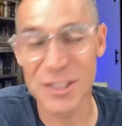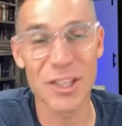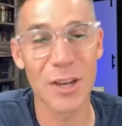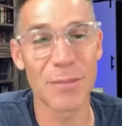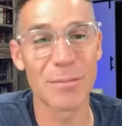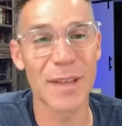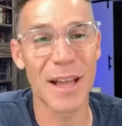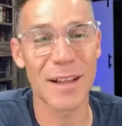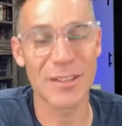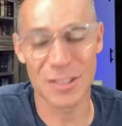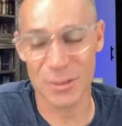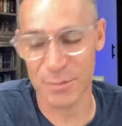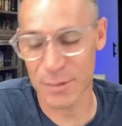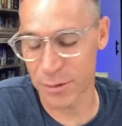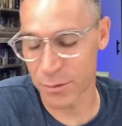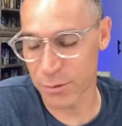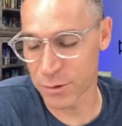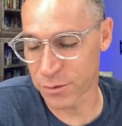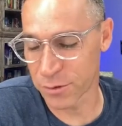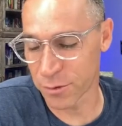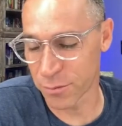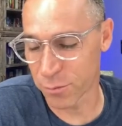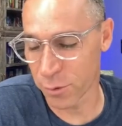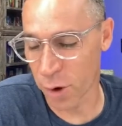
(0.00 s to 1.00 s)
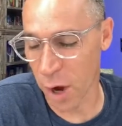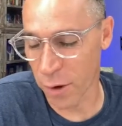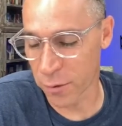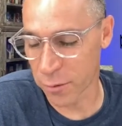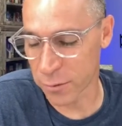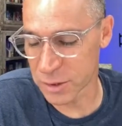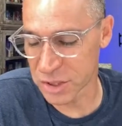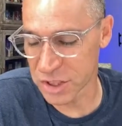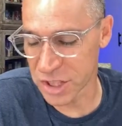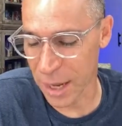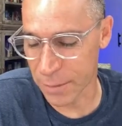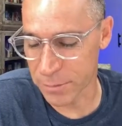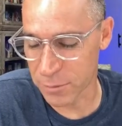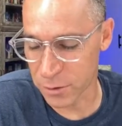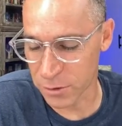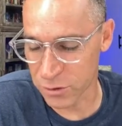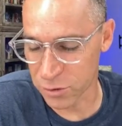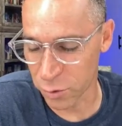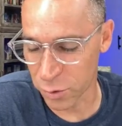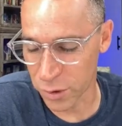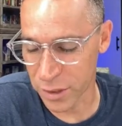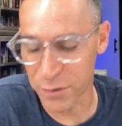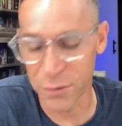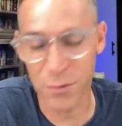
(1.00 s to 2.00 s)
jumped out to me was from Proverbs chapter
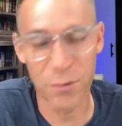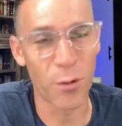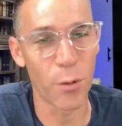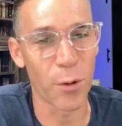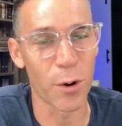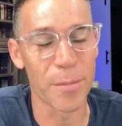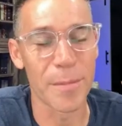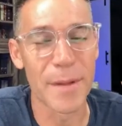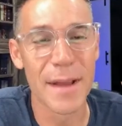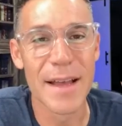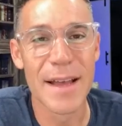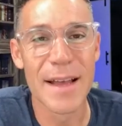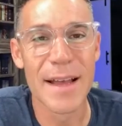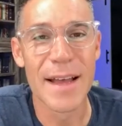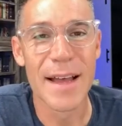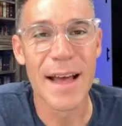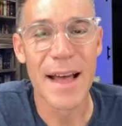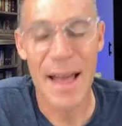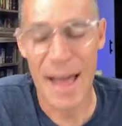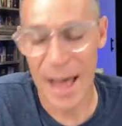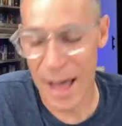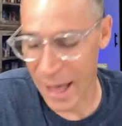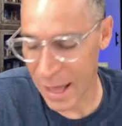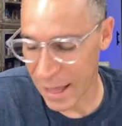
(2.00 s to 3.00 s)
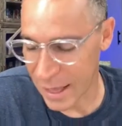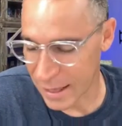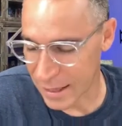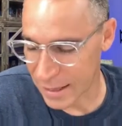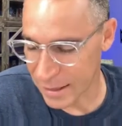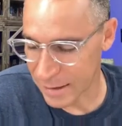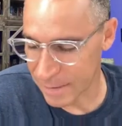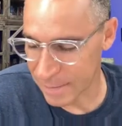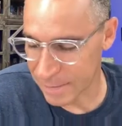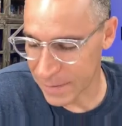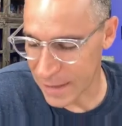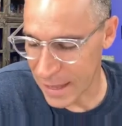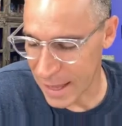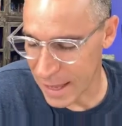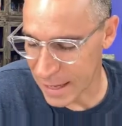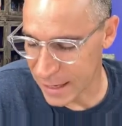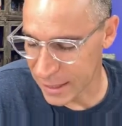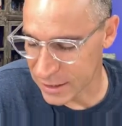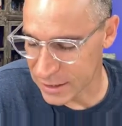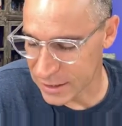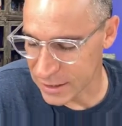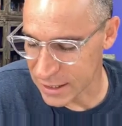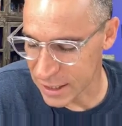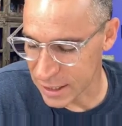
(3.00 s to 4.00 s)
24. And
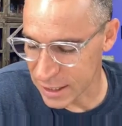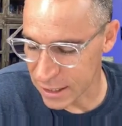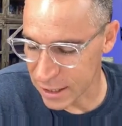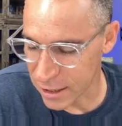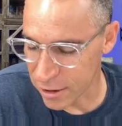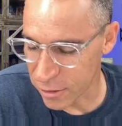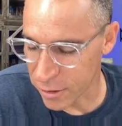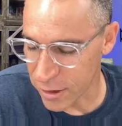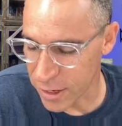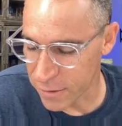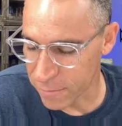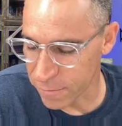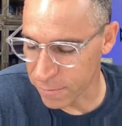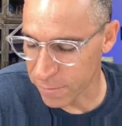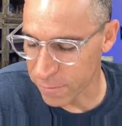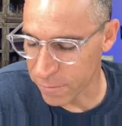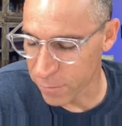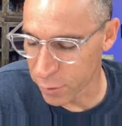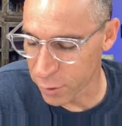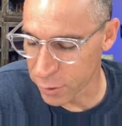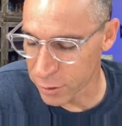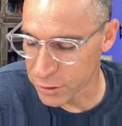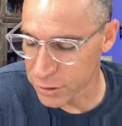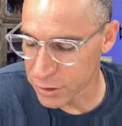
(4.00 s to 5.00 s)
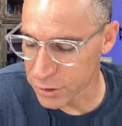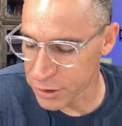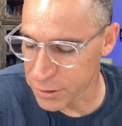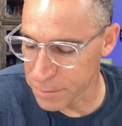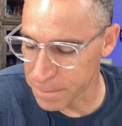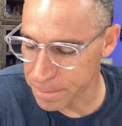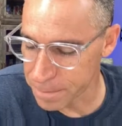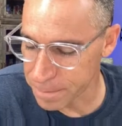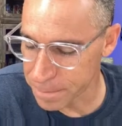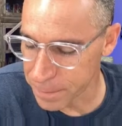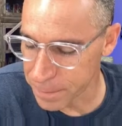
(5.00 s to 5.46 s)
it's here in verse